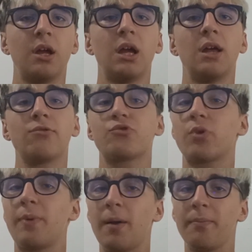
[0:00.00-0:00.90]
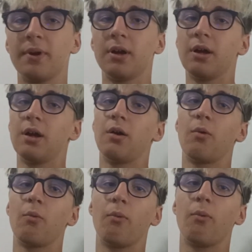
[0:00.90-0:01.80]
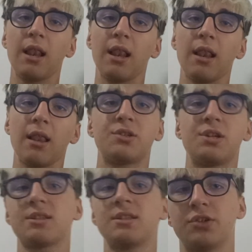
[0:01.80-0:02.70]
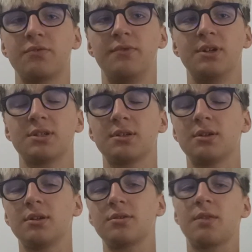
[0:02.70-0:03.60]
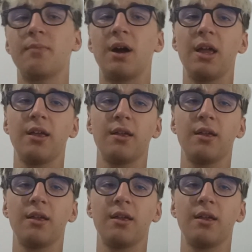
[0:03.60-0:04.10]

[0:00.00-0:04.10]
To chop up, while checks the condition first, so it might